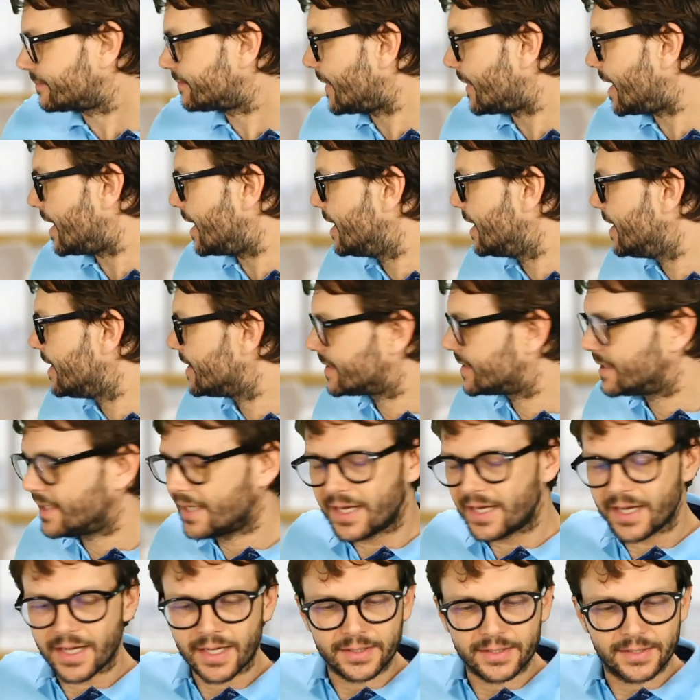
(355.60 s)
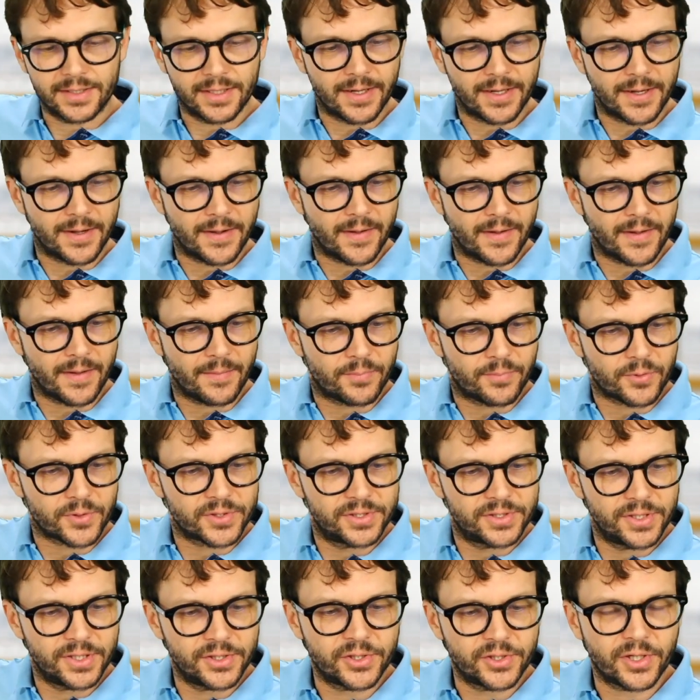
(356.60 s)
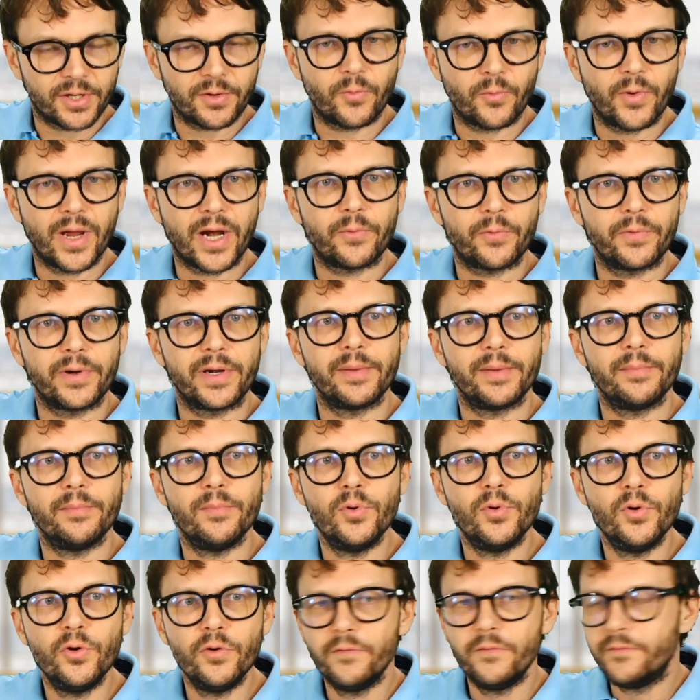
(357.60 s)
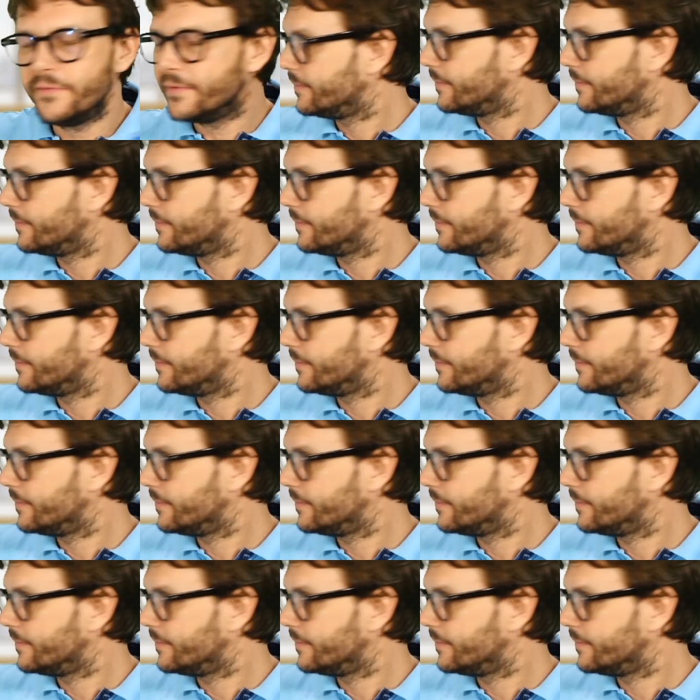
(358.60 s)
the procedure where we remove